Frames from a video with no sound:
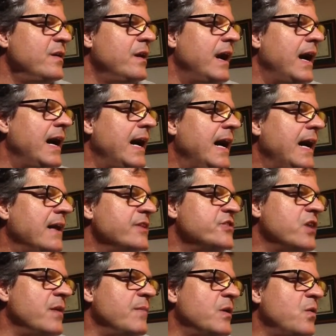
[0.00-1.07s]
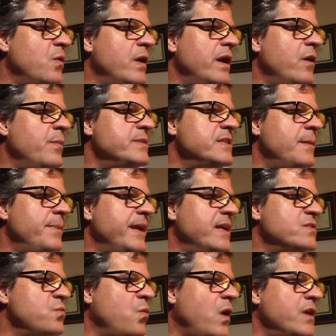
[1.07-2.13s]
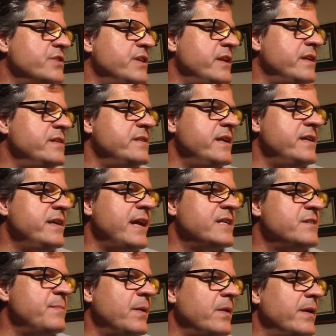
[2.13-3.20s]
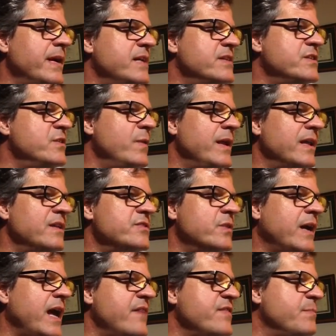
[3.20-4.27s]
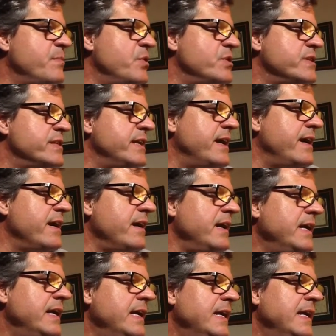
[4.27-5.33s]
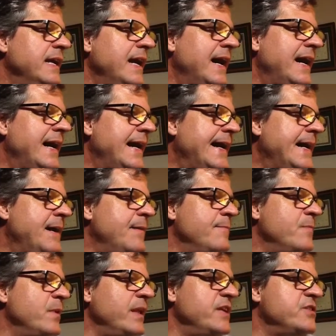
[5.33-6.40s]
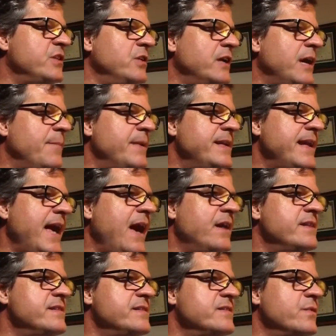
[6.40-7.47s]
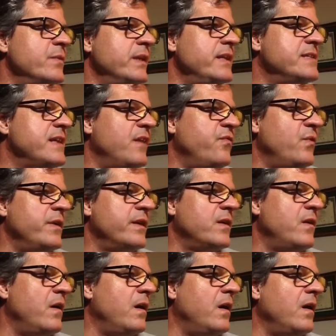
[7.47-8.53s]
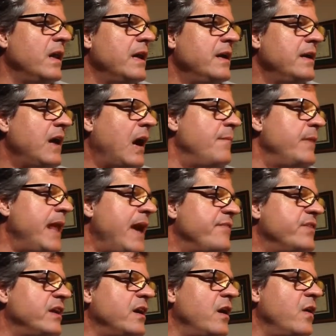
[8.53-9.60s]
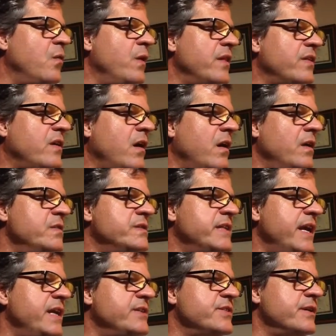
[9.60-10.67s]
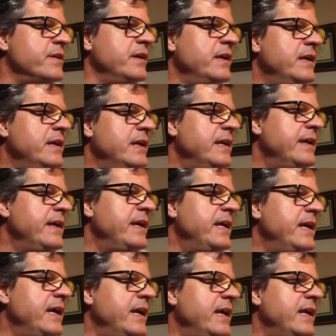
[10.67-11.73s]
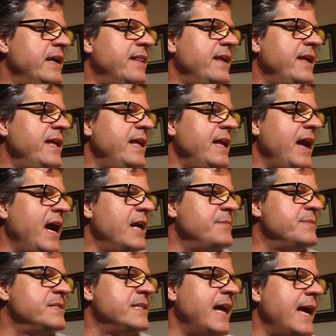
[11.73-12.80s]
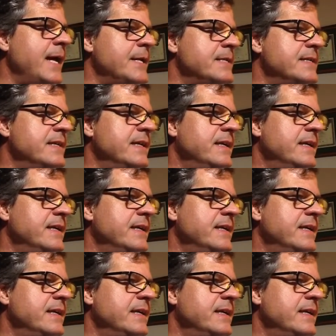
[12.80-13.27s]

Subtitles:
LaShawn McCoy opens up against Washington, C.J. Spiller against New England, so kind of a push there. Really should look up and down. This is a really tough one to call. I'm going to have to go with Carlos Danger in the upset.